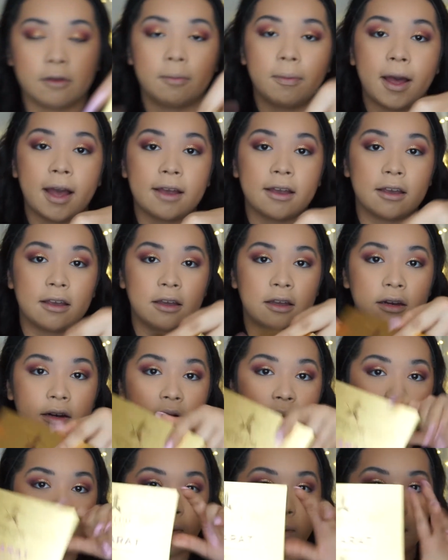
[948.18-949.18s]
back in
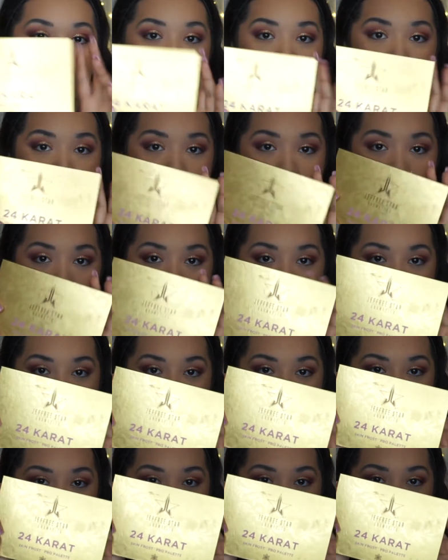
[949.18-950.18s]
with
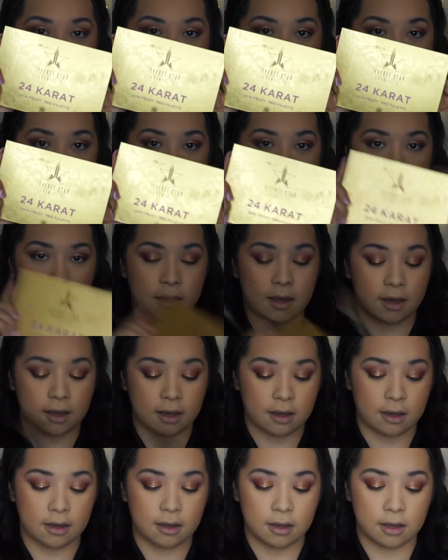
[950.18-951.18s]

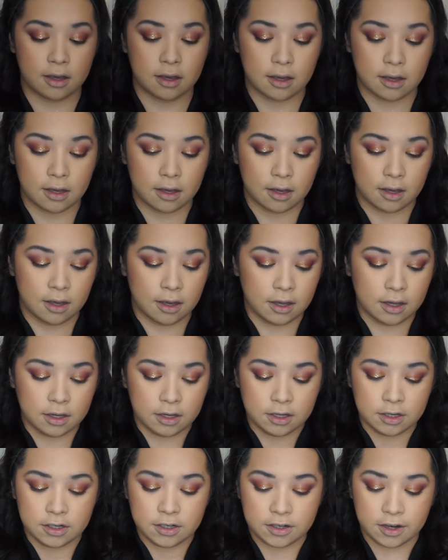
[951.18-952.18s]
my
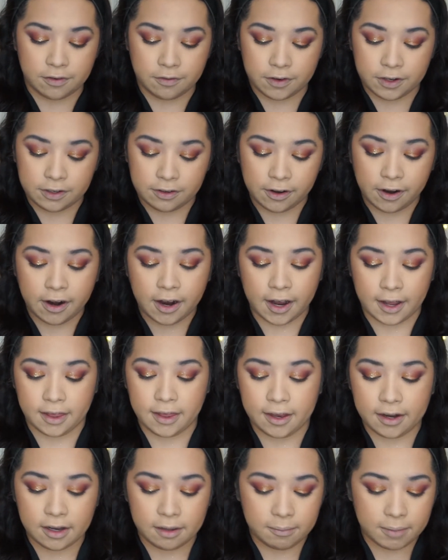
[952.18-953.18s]
Jeffree Star
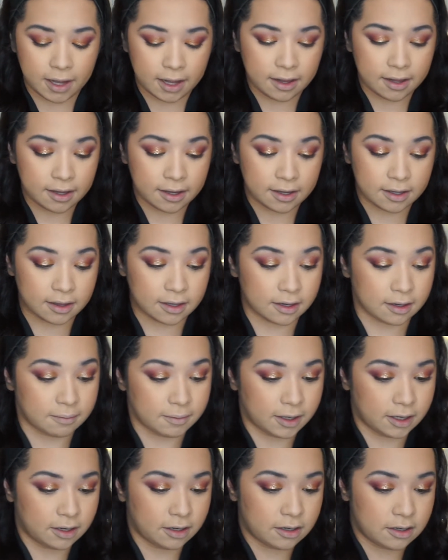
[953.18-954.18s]
highlighting palette, and then I'm
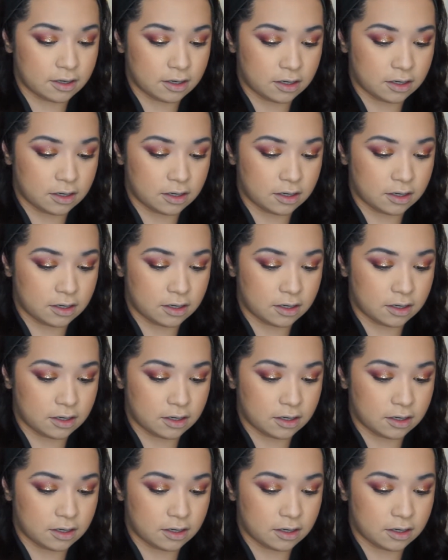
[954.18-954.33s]
gonna